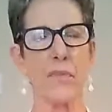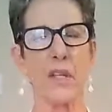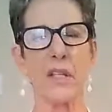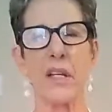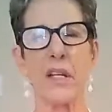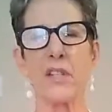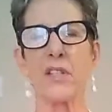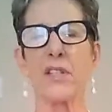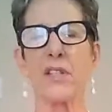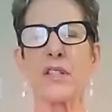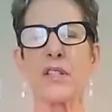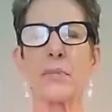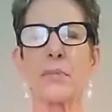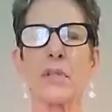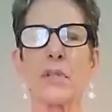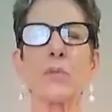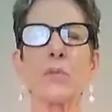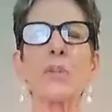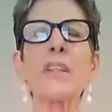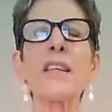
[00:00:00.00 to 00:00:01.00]
I just simply
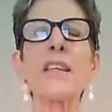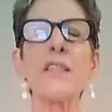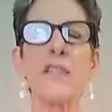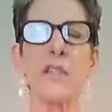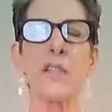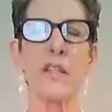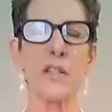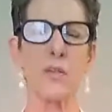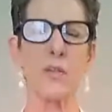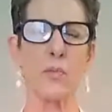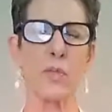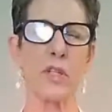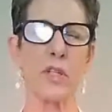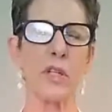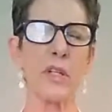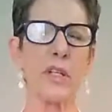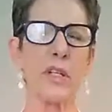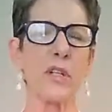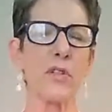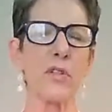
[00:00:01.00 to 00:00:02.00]
release this
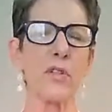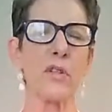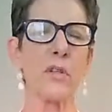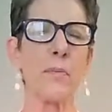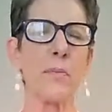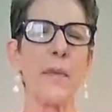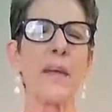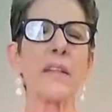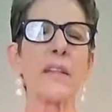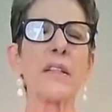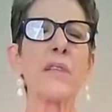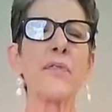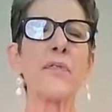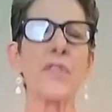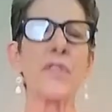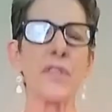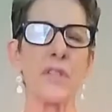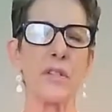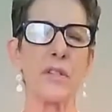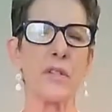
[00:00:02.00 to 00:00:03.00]
word into the magnificent